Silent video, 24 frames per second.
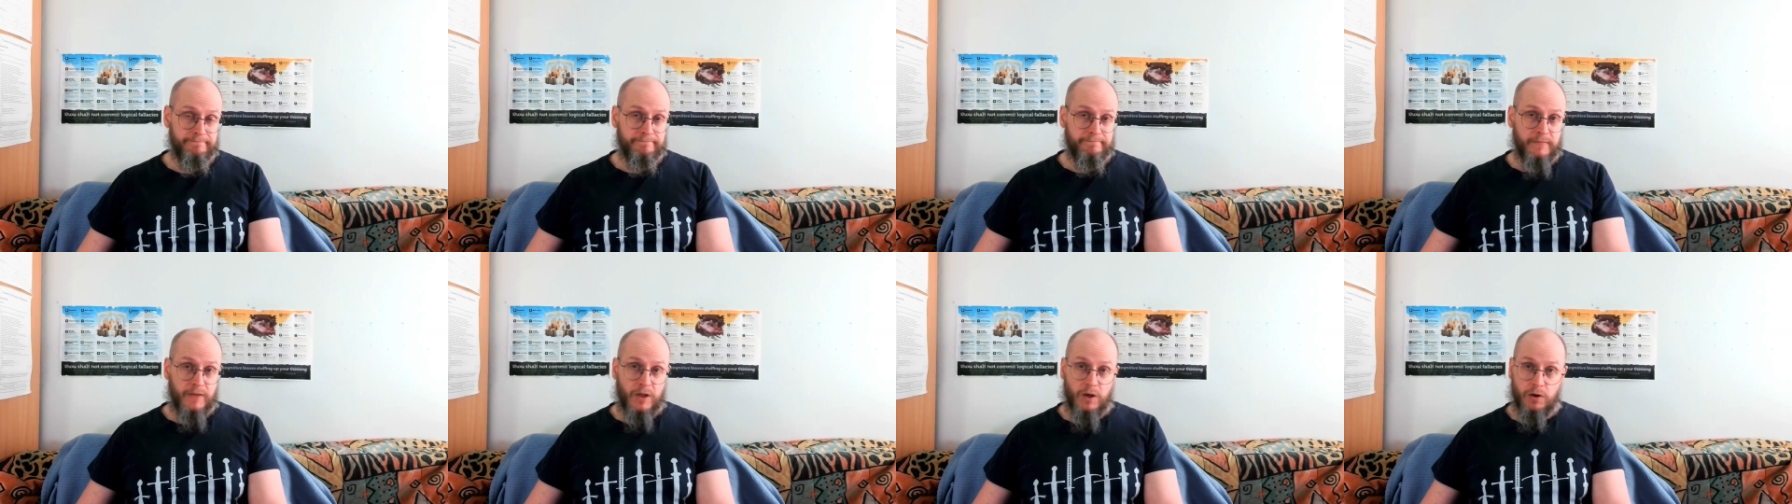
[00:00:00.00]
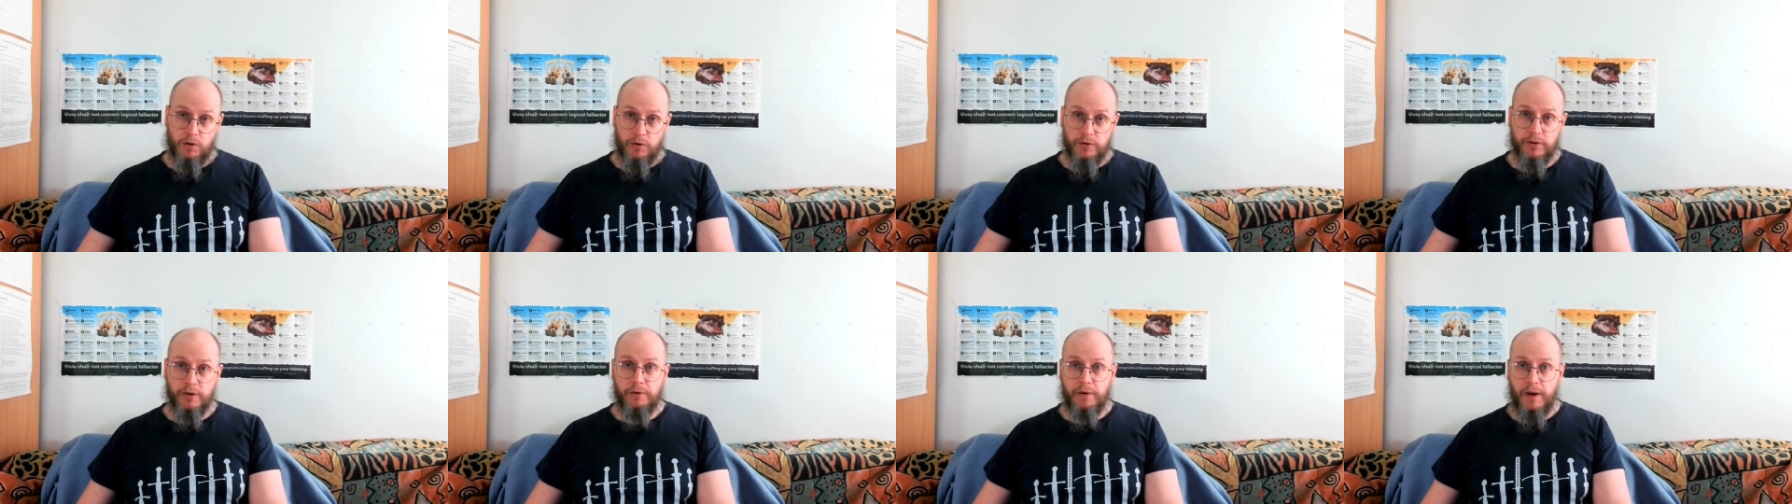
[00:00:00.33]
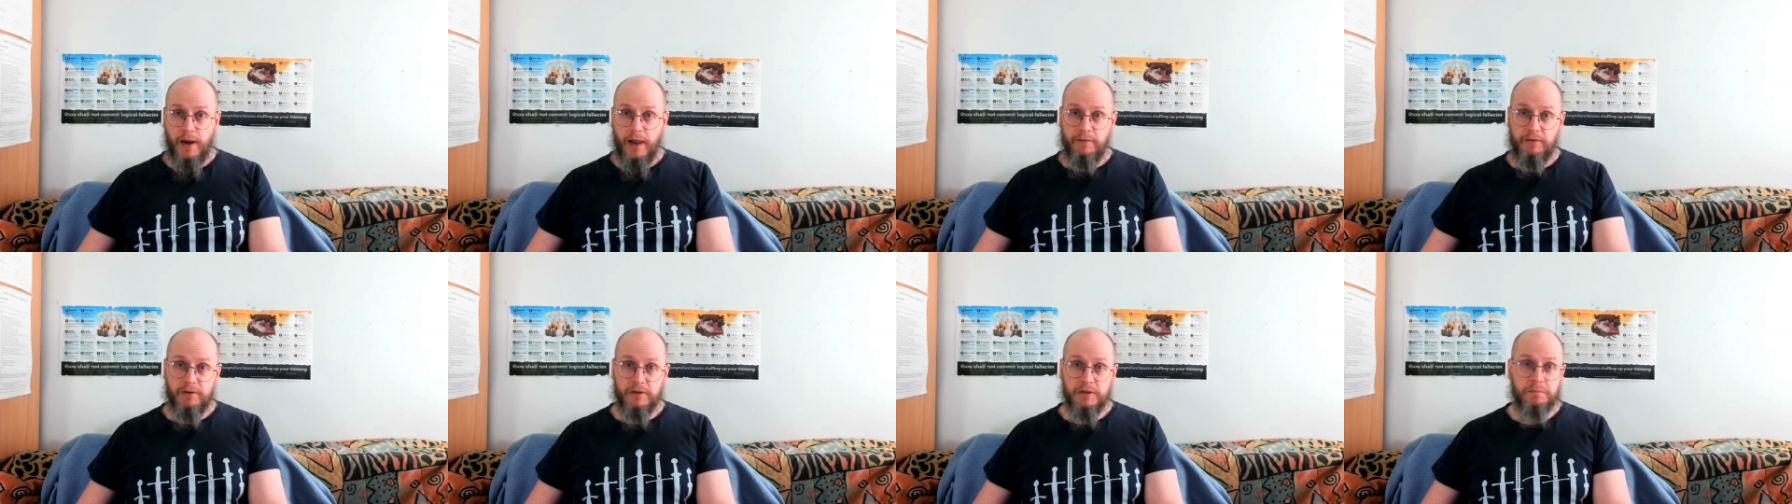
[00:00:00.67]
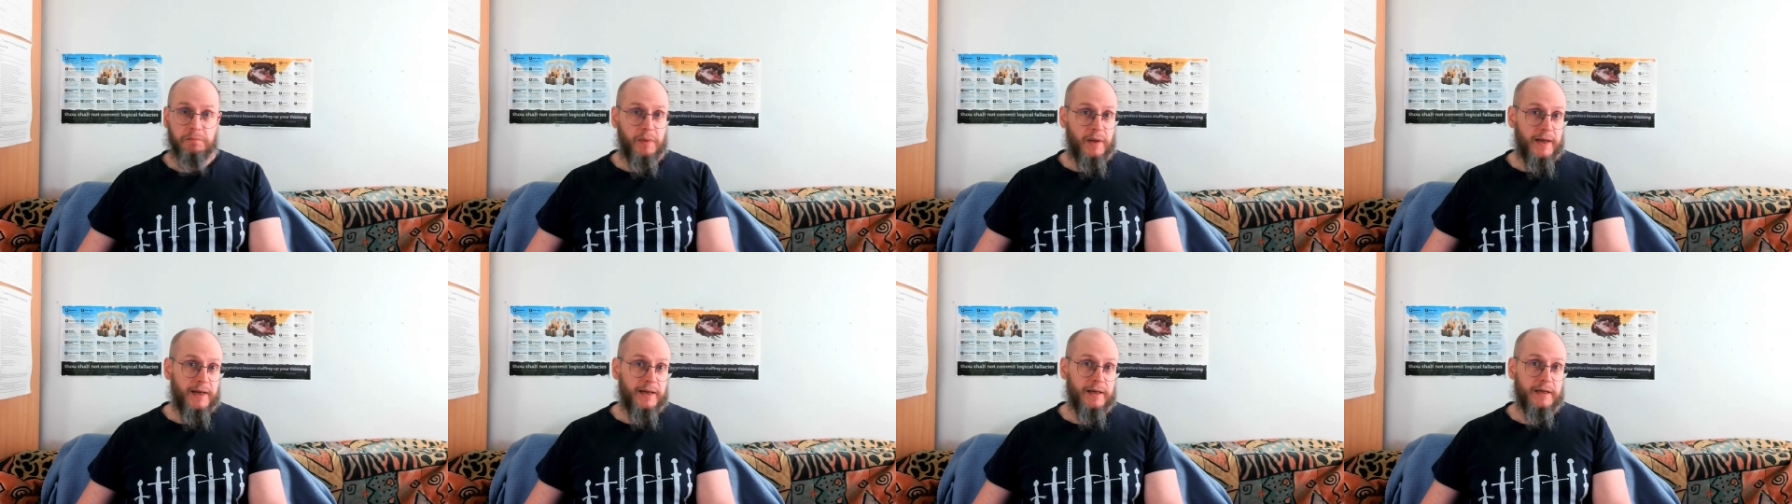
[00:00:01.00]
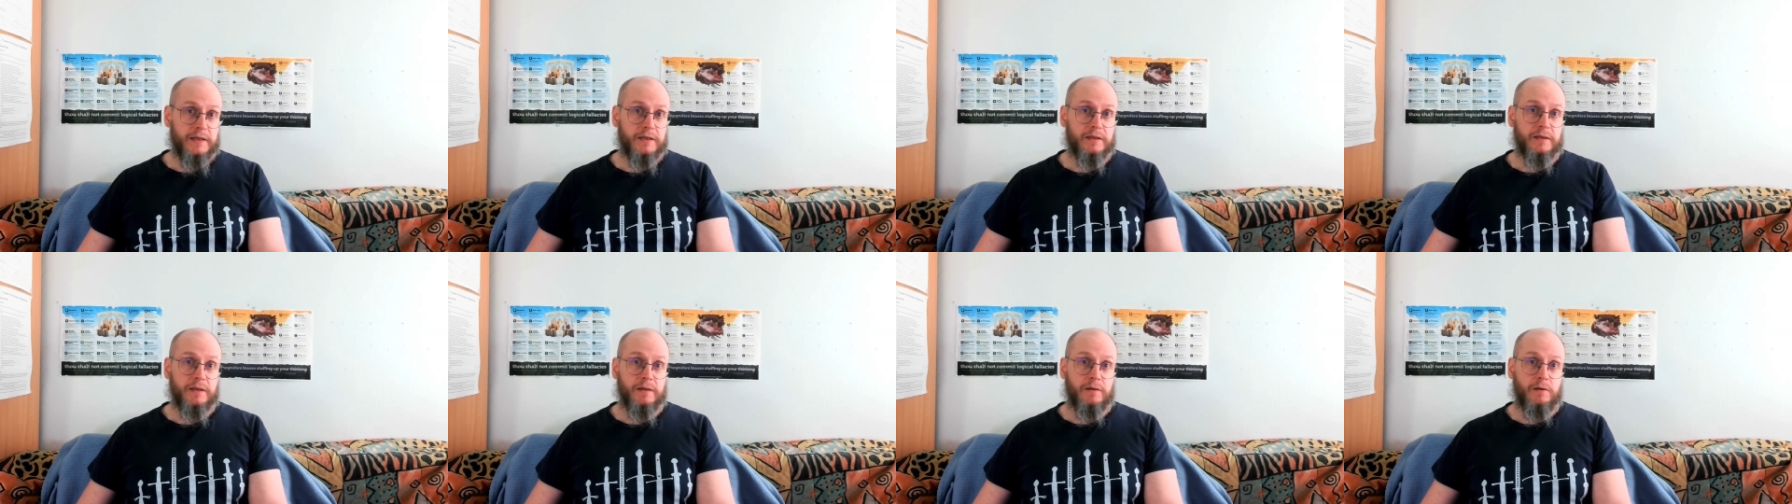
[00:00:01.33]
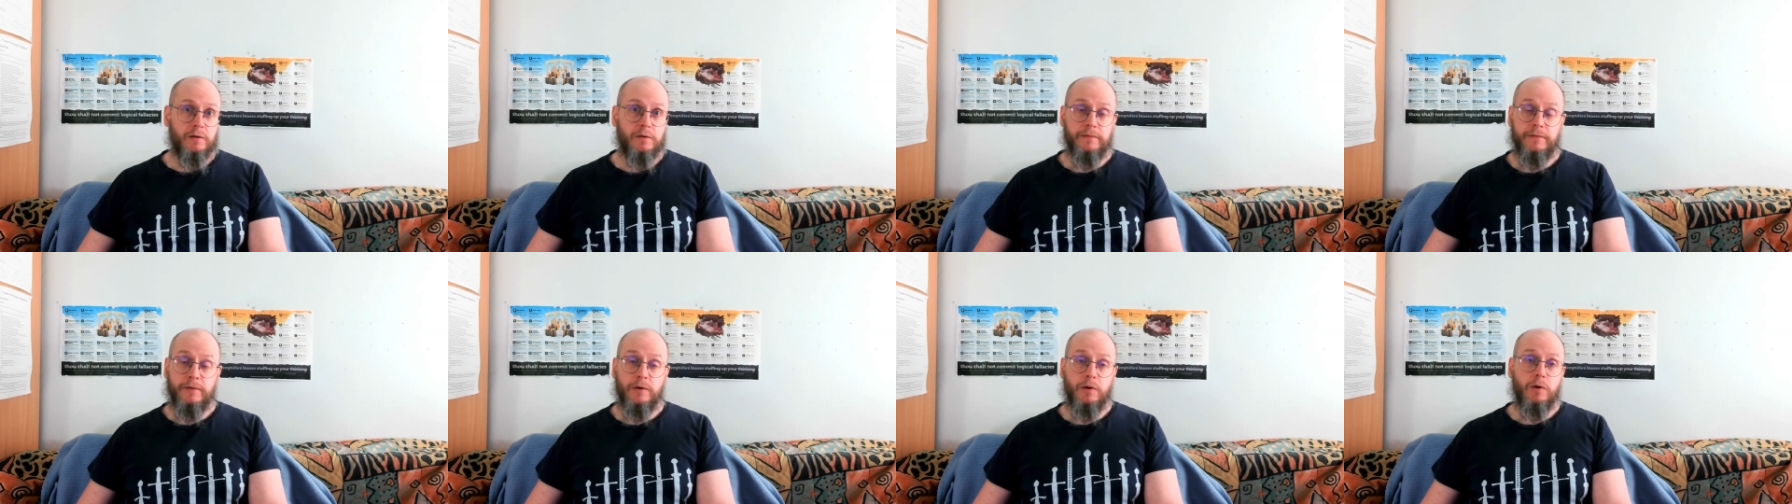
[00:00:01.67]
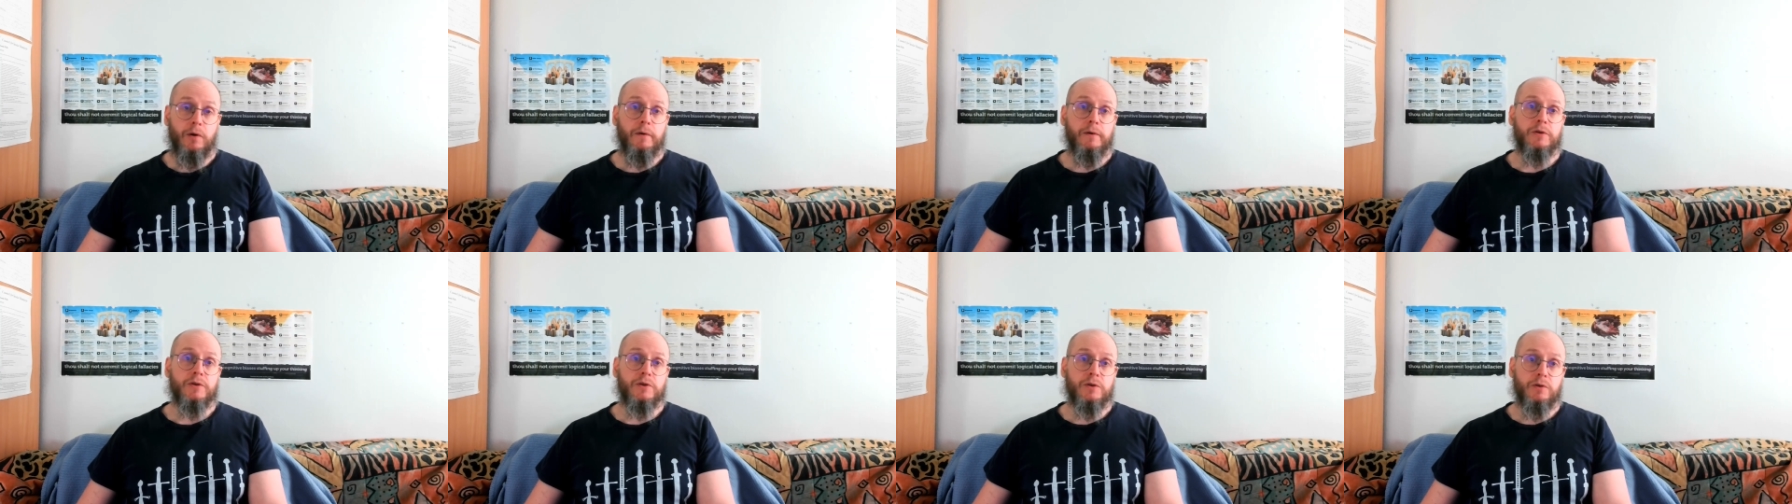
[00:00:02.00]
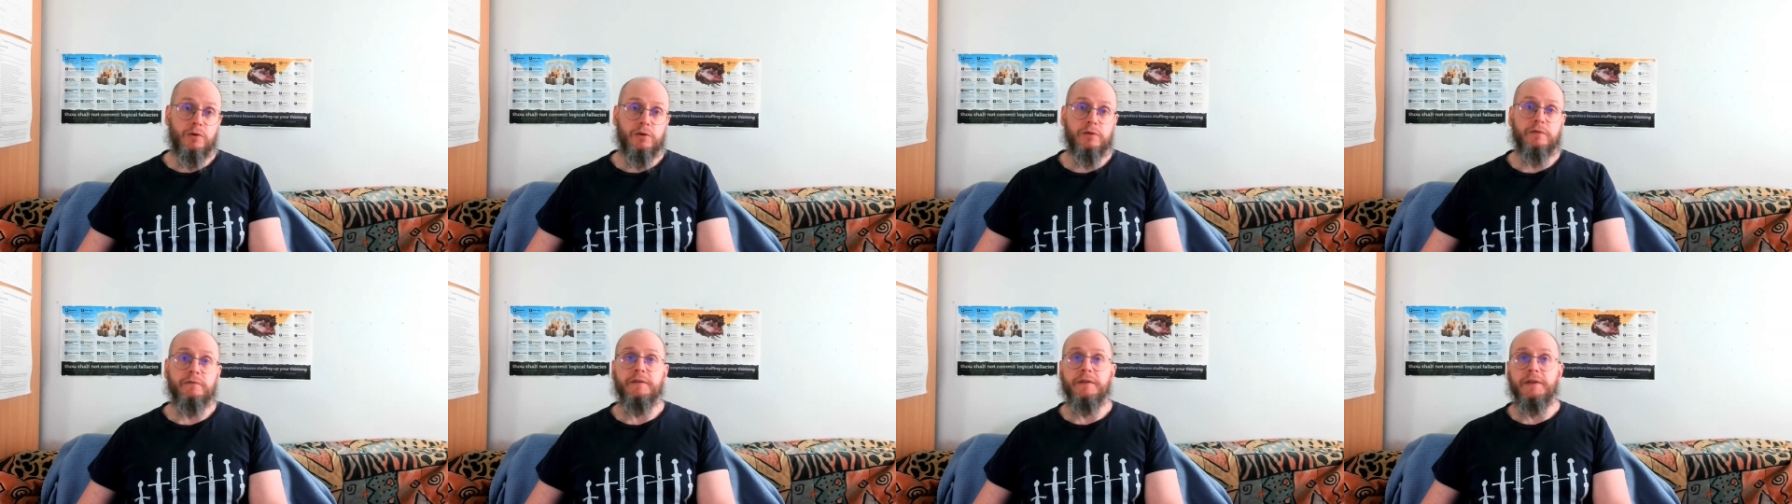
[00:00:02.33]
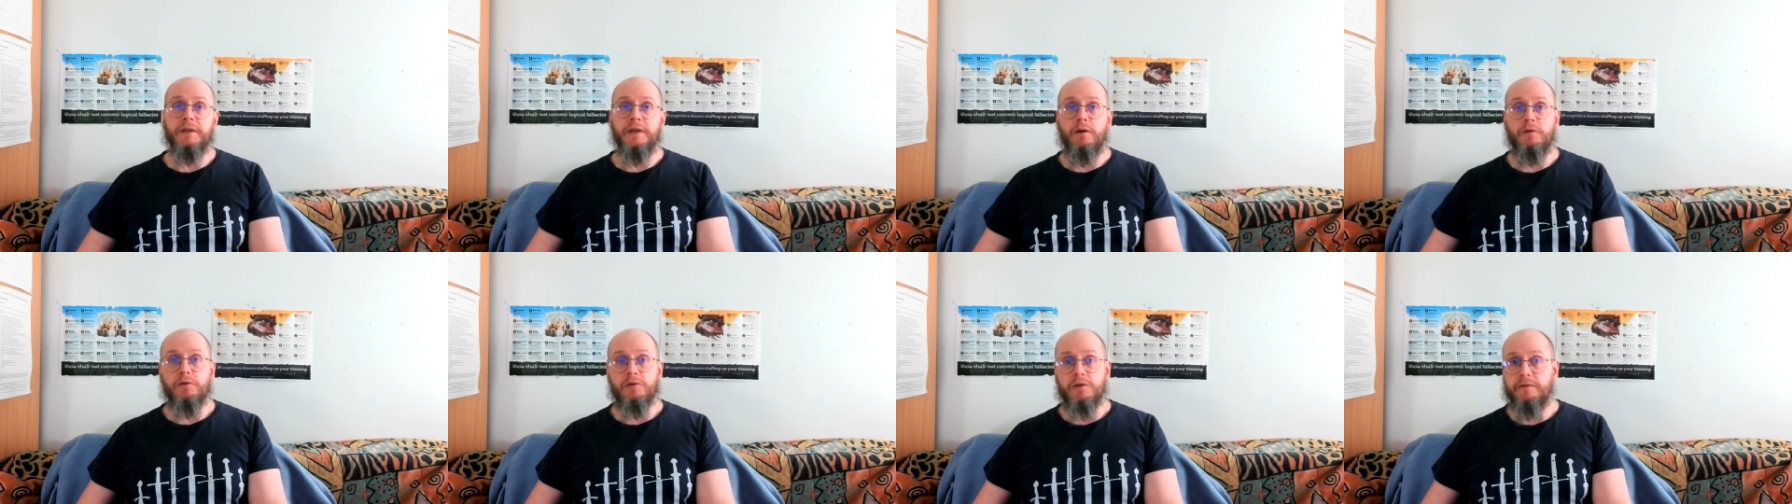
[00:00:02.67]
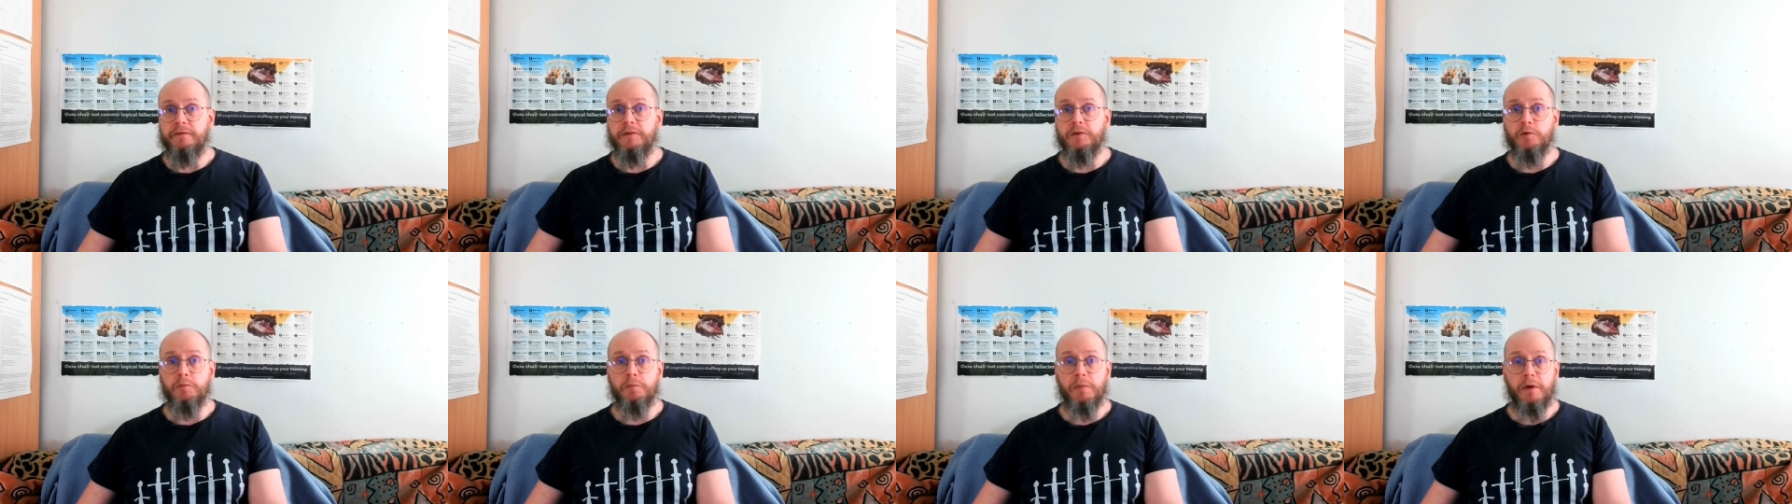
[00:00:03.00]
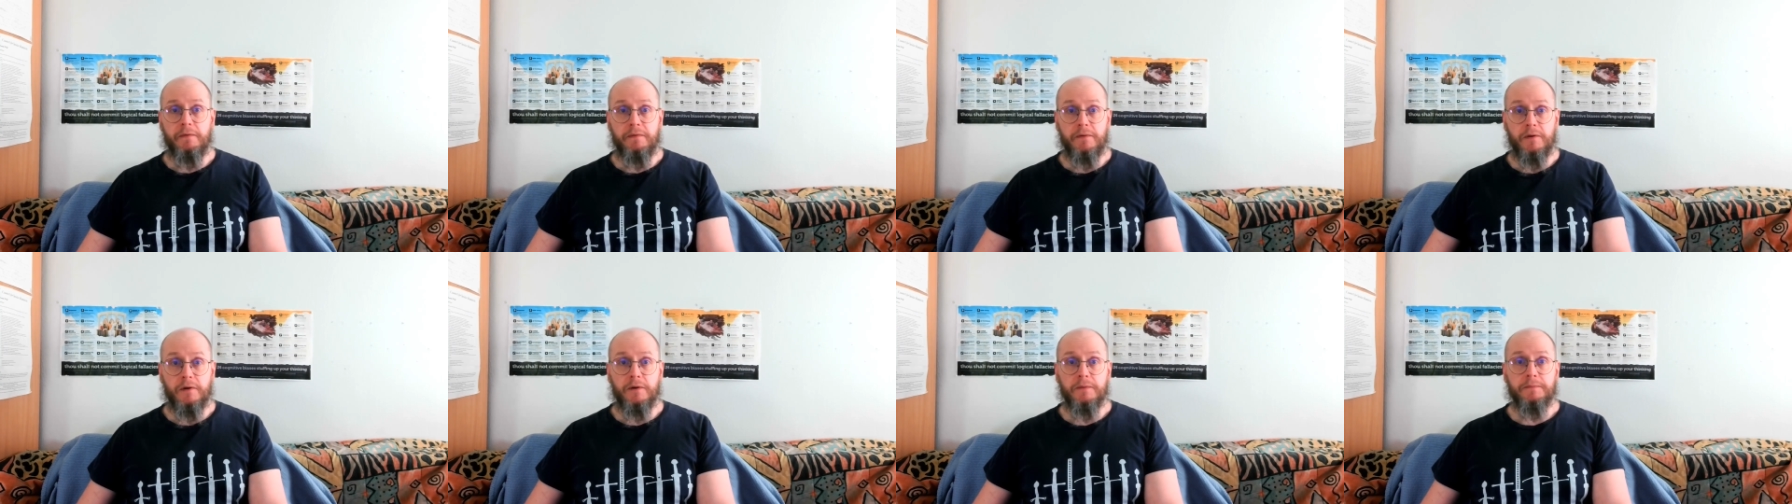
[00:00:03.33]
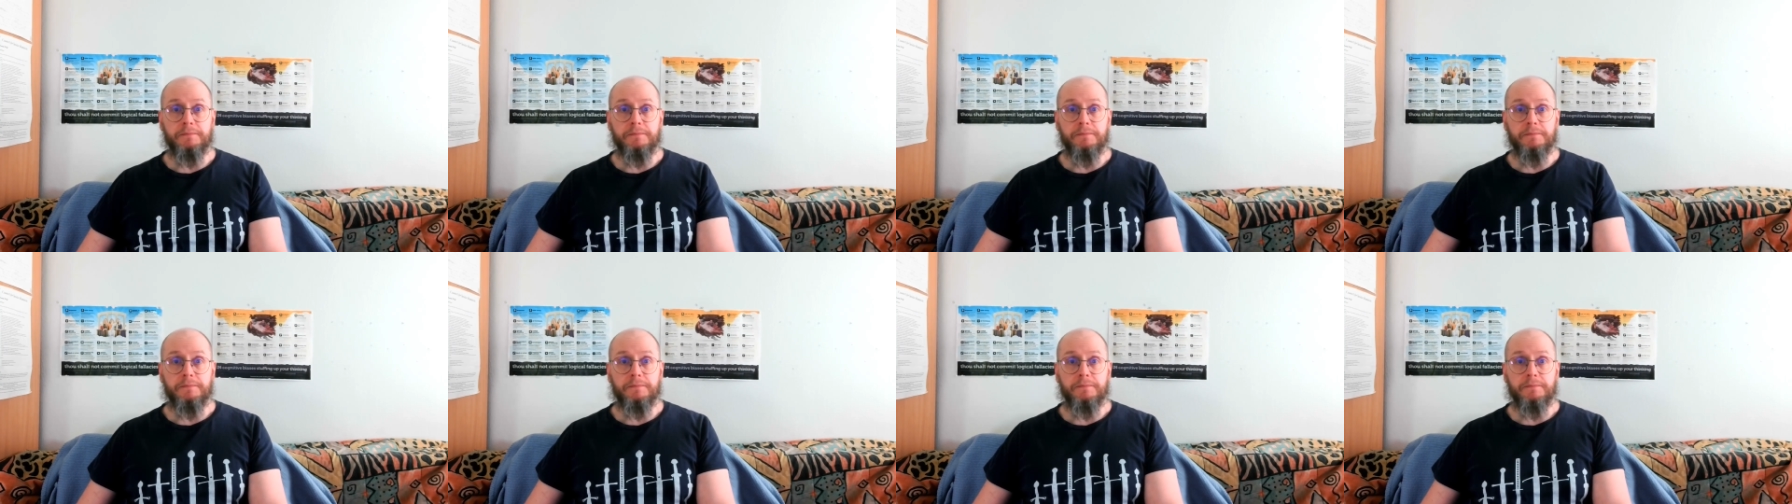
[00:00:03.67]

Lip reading: or the relevant playlist for short videos if you prefer.